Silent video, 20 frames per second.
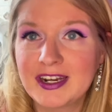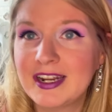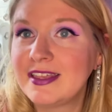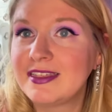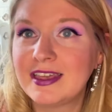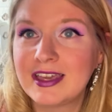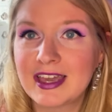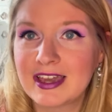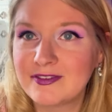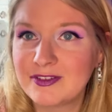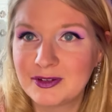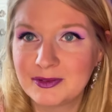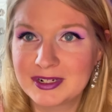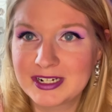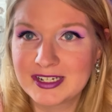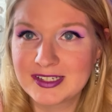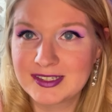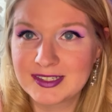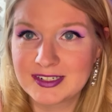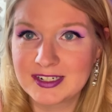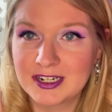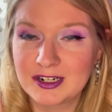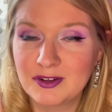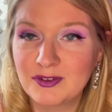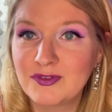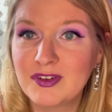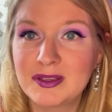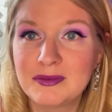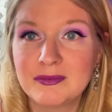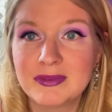I think everyone has a ton of
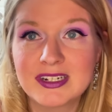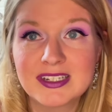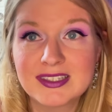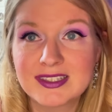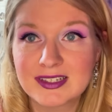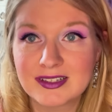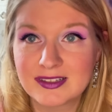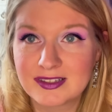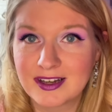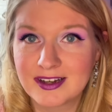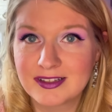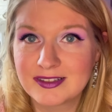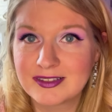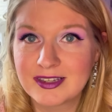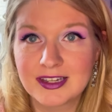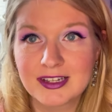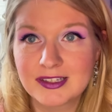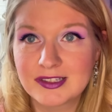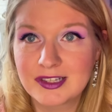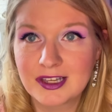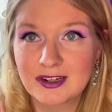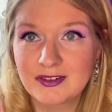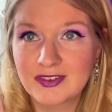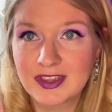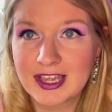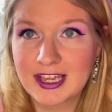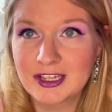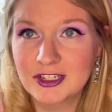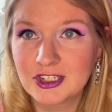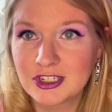fun, but it's exhausting. It's not a
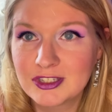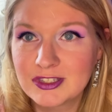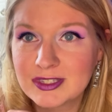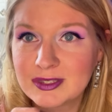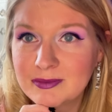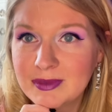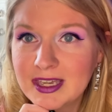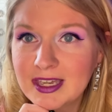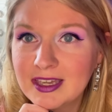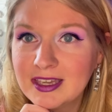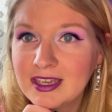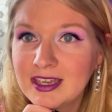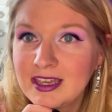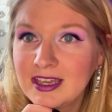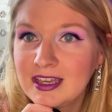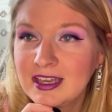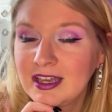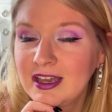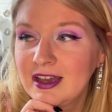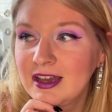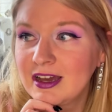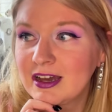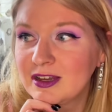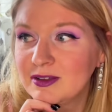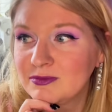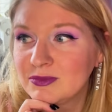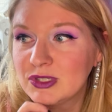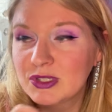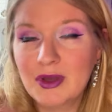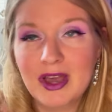vacation to me.
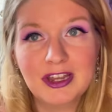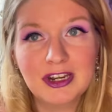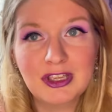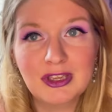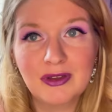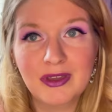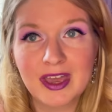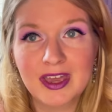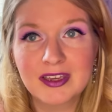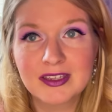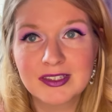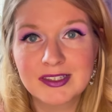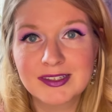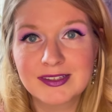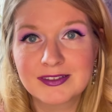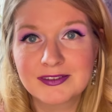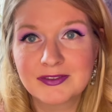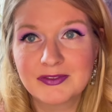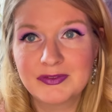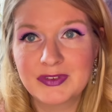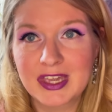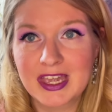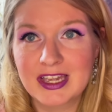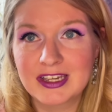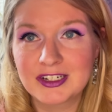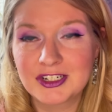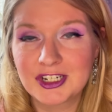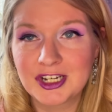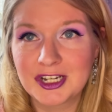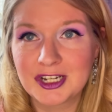So how do you guys
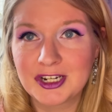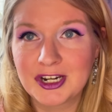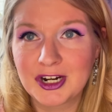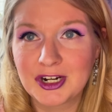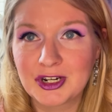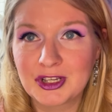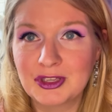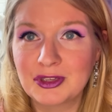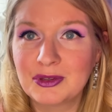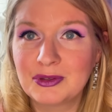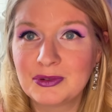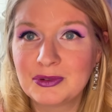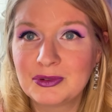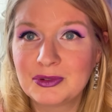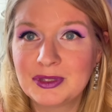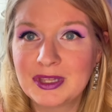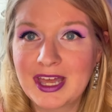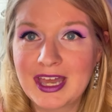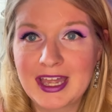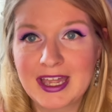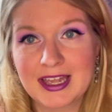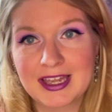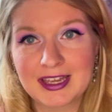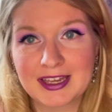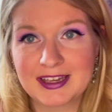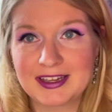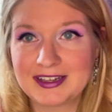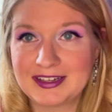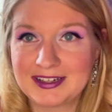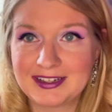vacation? Are you like,
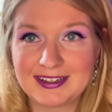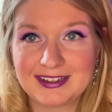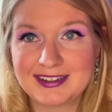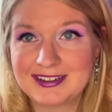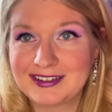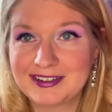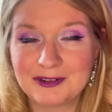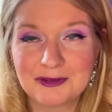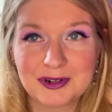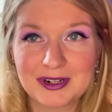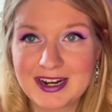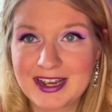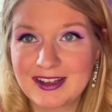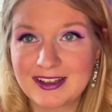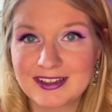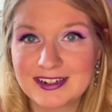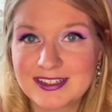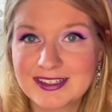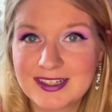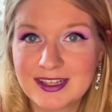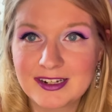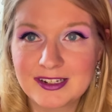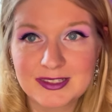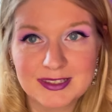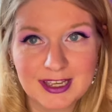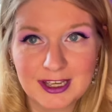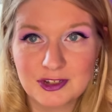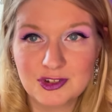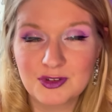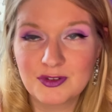we're not going to set a
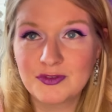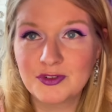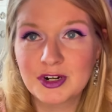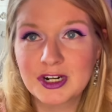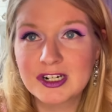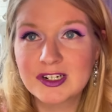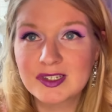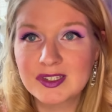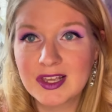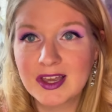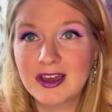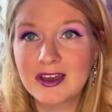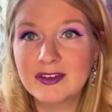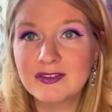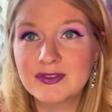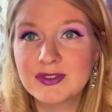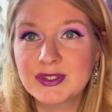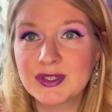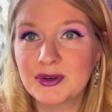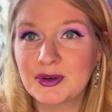schedule for ourselves?